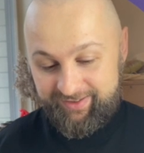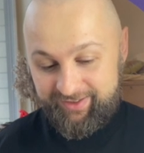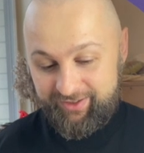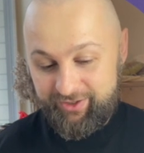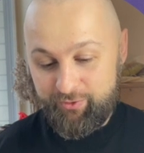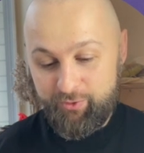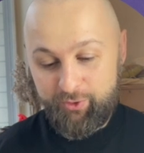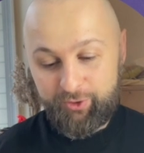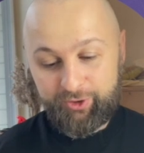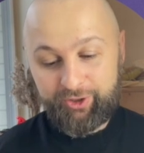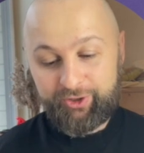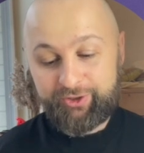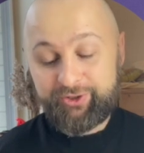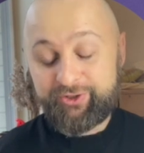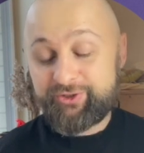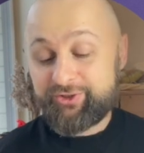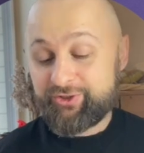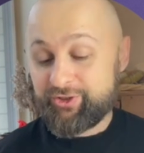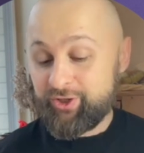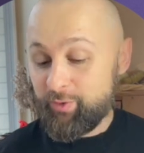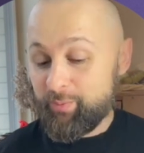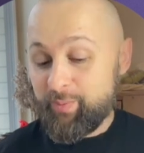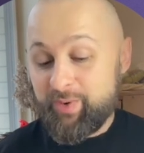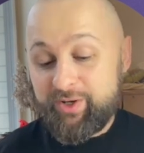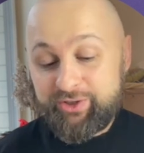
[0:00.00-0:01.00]
you will learn
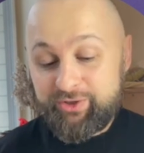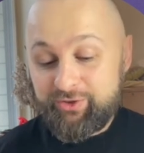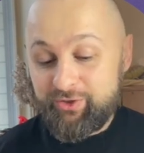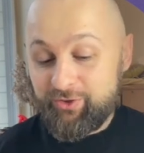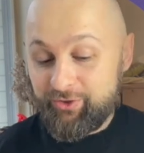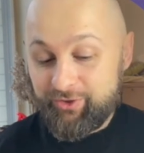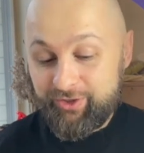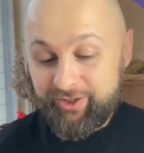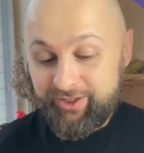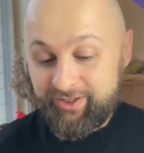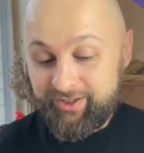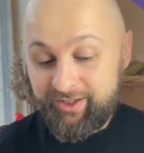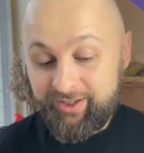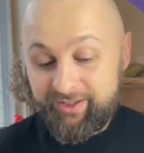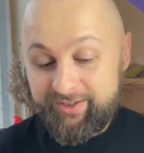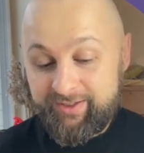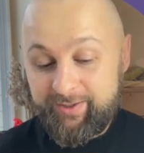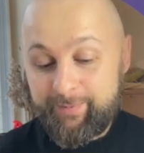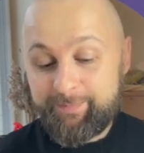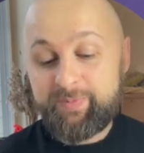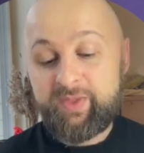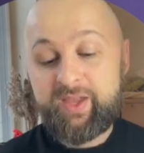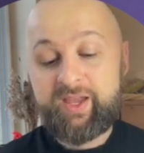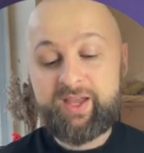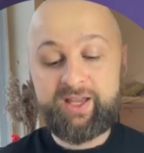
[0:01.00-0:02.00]
so much new things,
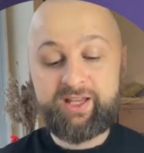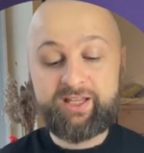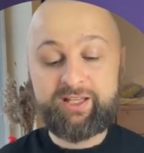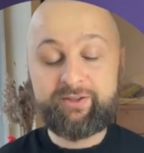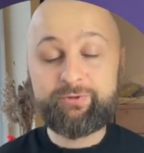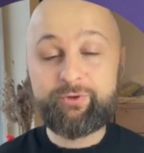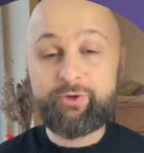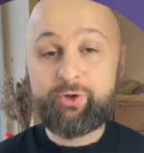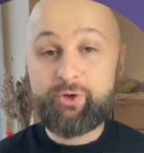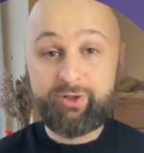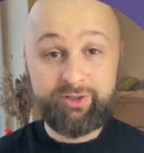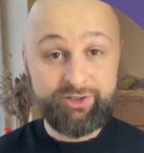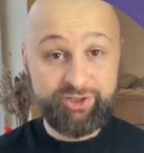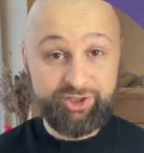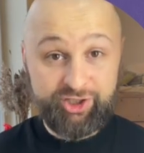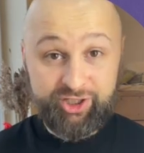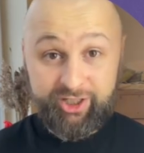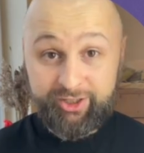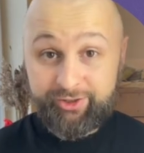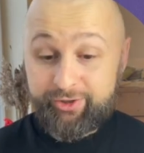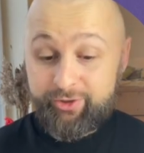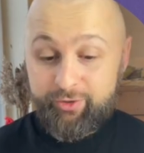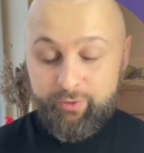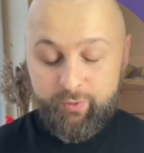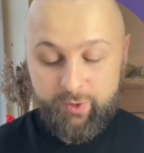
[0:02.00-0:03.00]
and if you're gonna
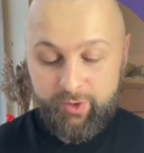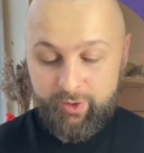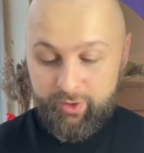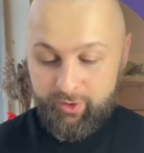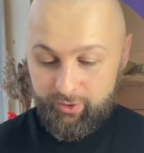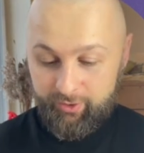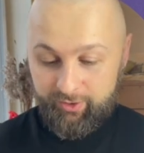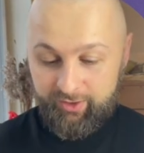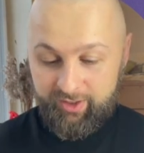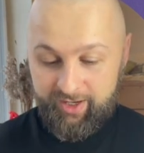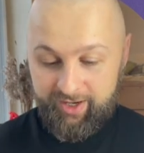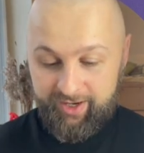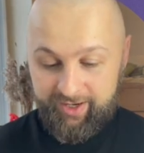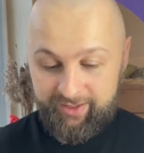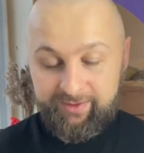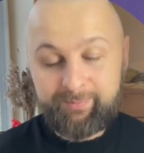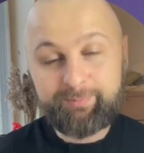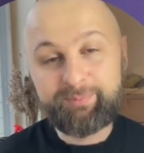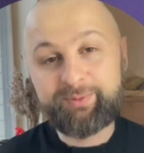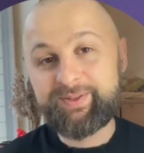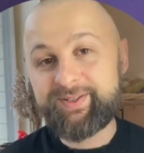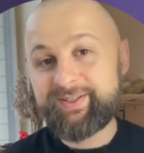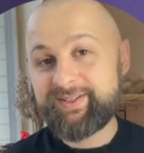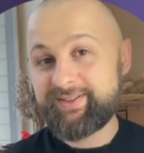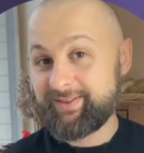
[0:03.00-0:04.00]
share your work online,
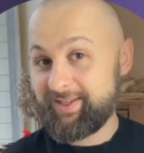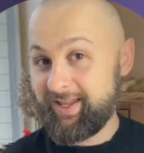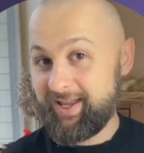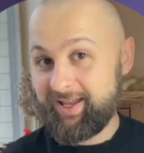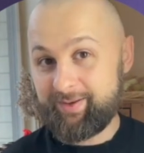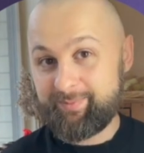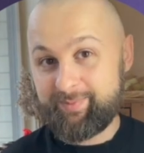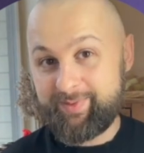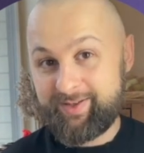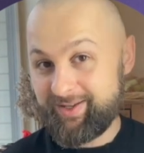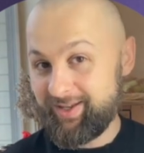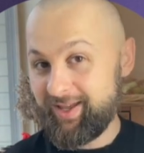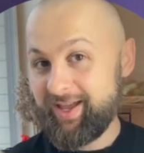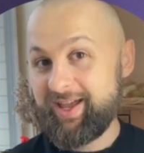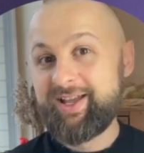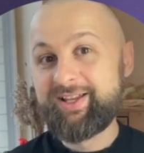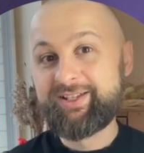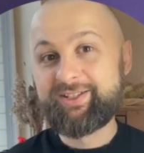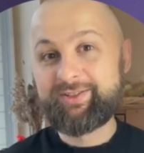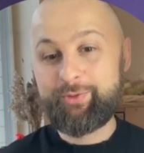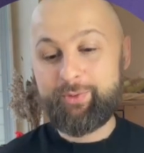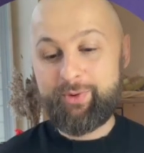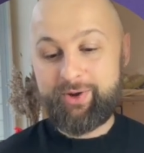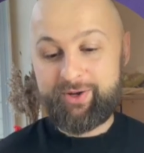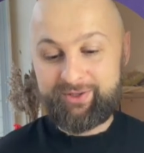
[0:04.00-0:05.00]
please tag me
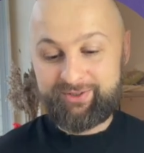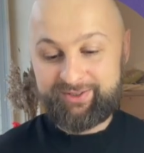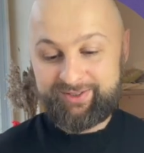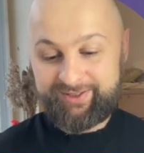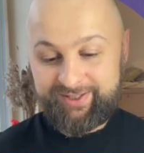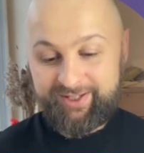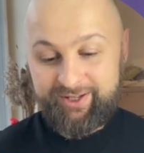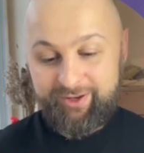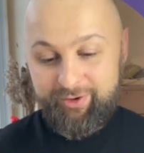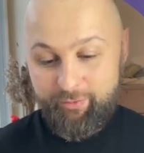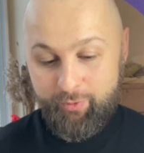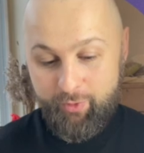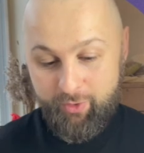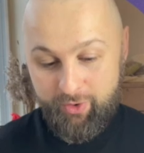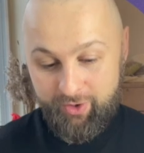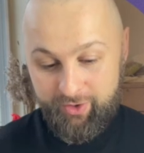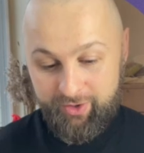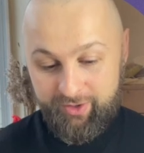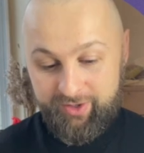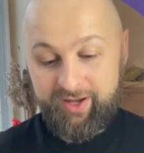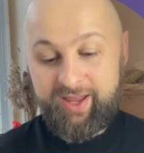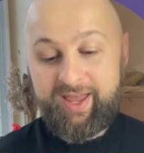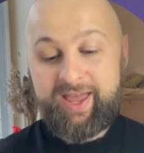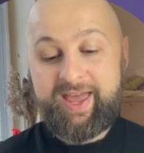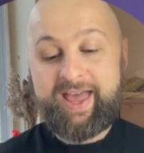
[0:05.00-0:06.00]
so I can see your
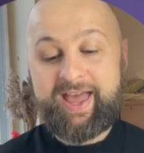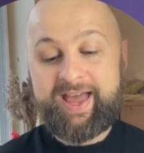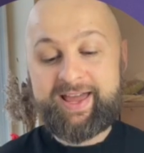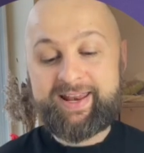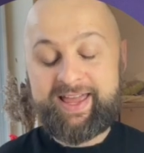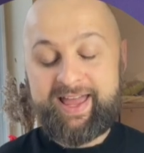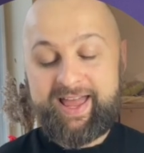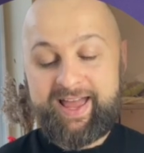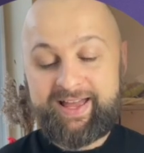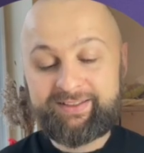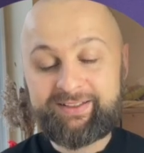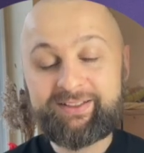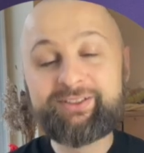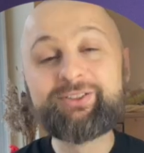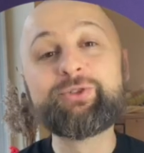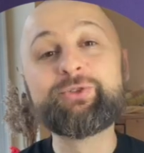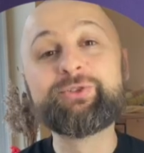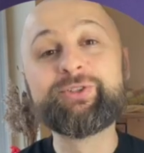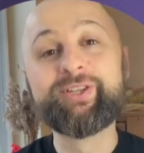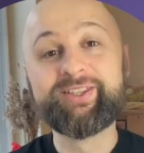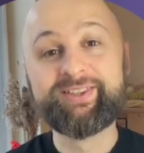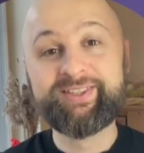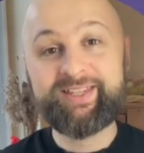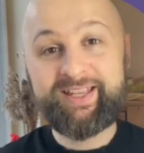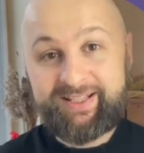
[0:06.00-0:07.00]
work and add it to
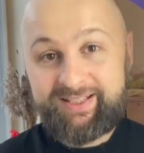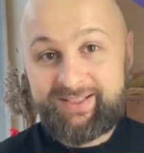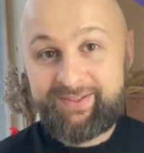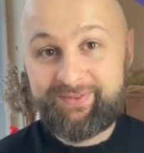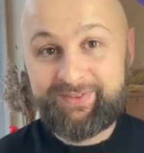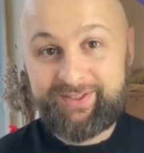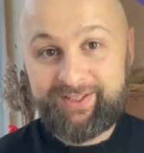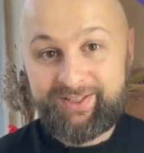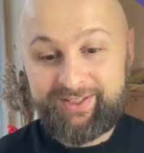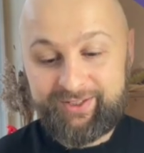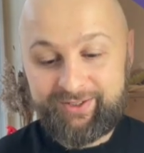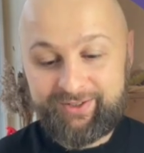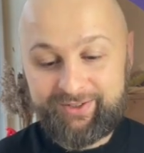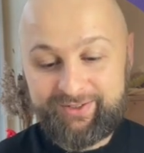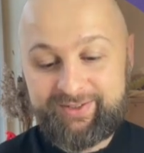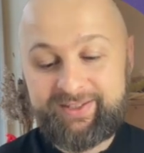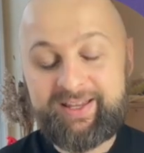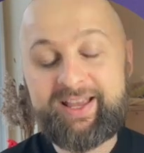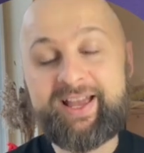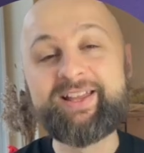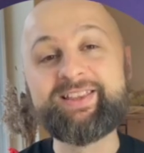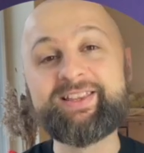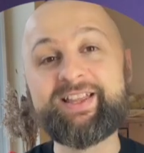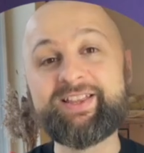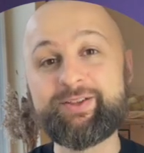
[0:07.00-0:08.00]
the next videos
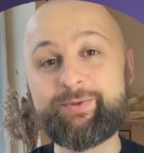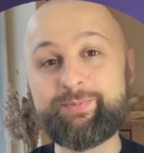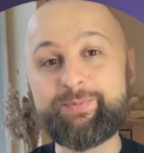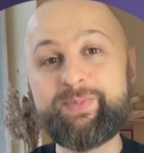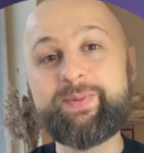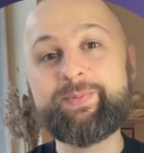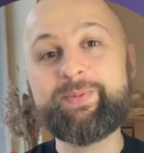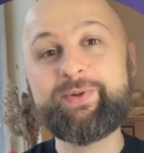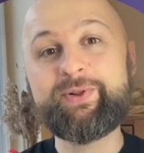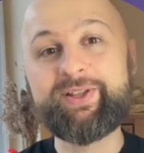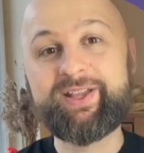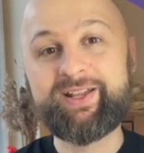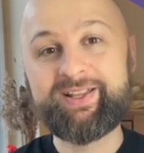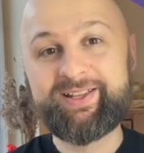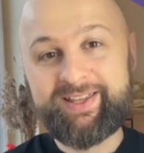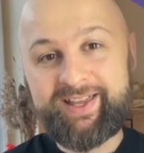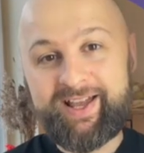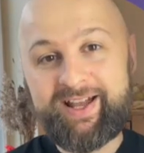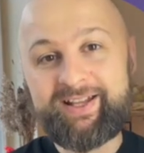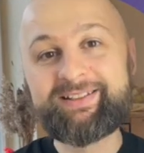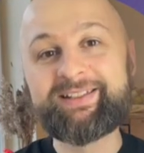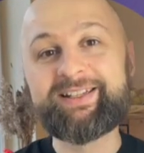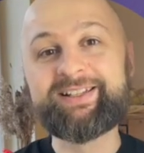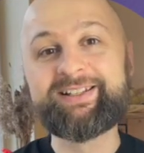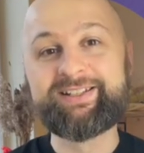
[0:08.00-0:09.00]
and other people can
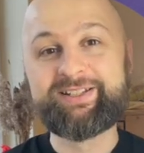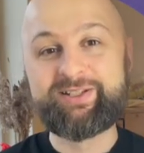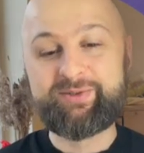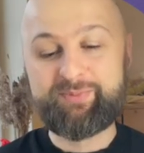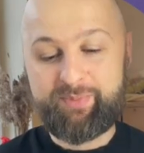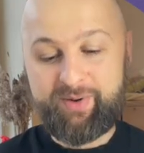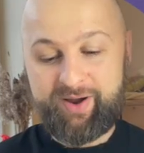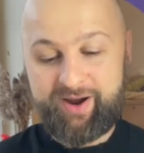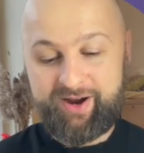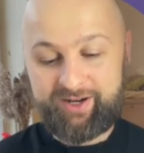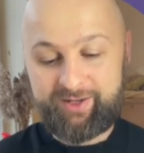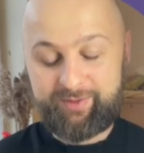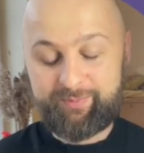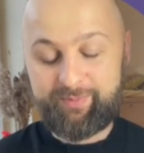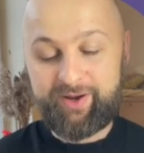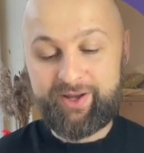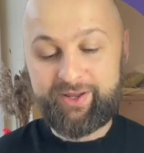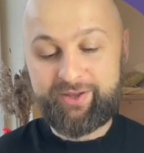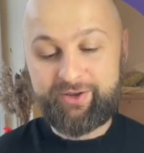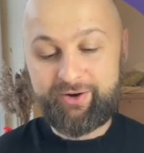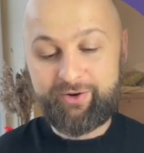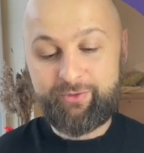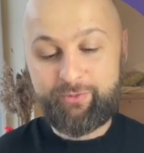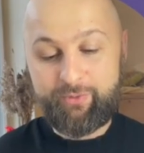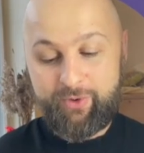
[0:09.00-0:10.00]
get inspired by
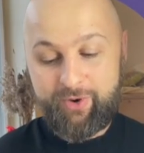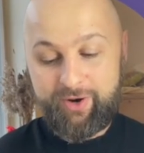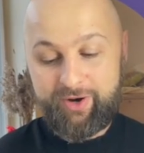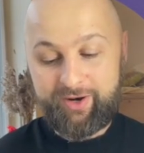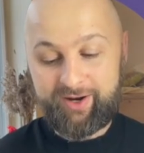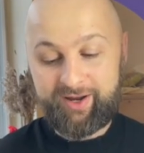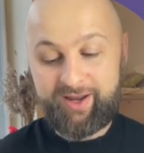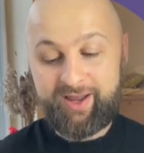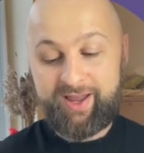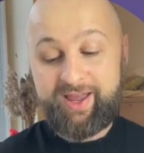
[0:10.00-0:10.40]
your work.